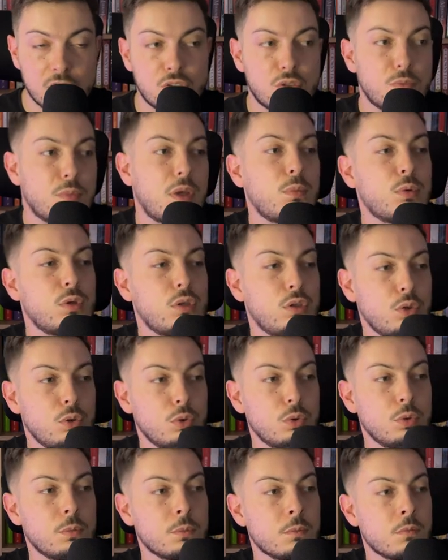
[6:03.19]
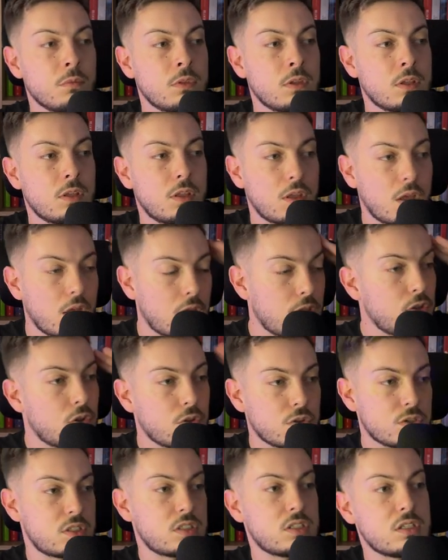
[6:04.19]
So maybe
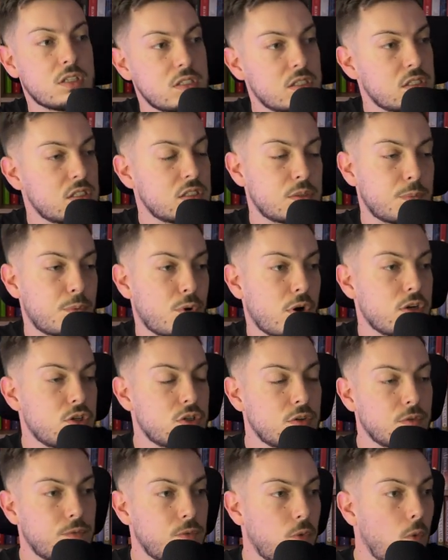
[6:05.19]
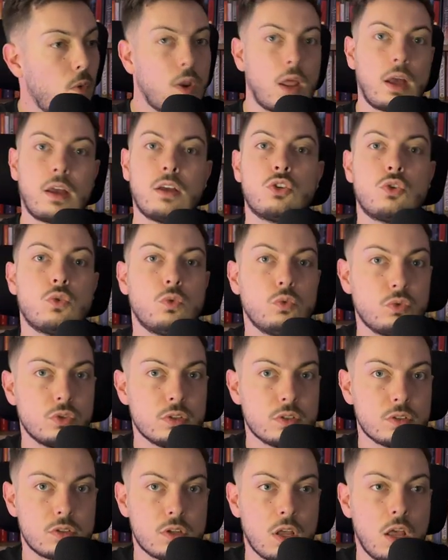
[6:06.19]
this is inspiration for like a
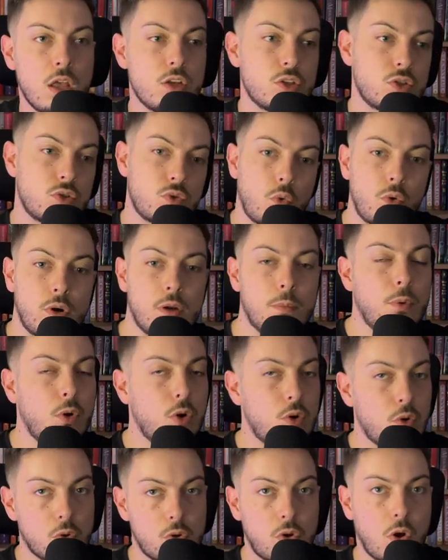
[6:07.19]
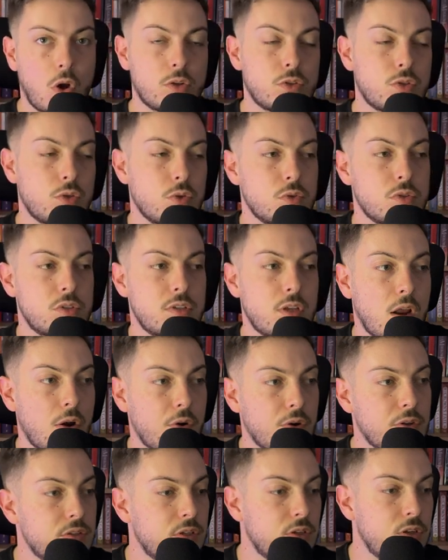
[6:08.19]
children's storybook or cartoon
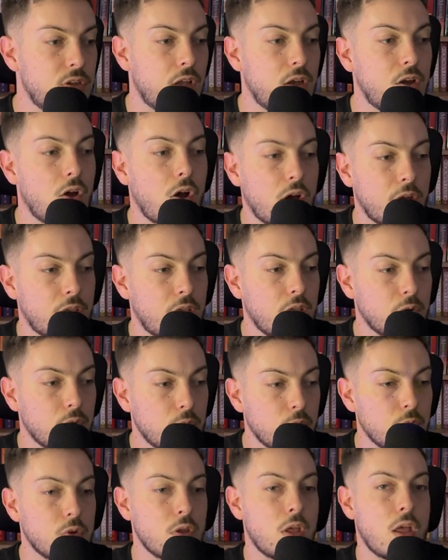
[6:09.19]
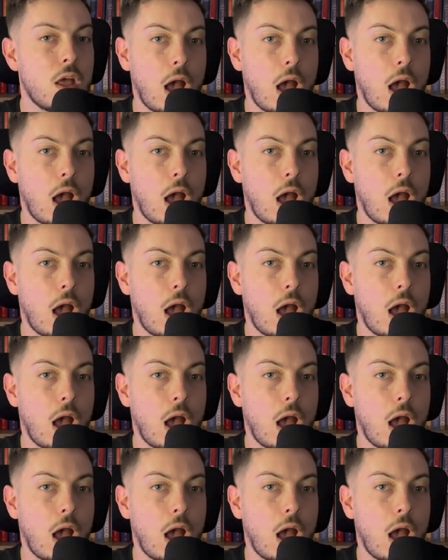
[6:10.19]
series, and you're like, oh, okay, cool,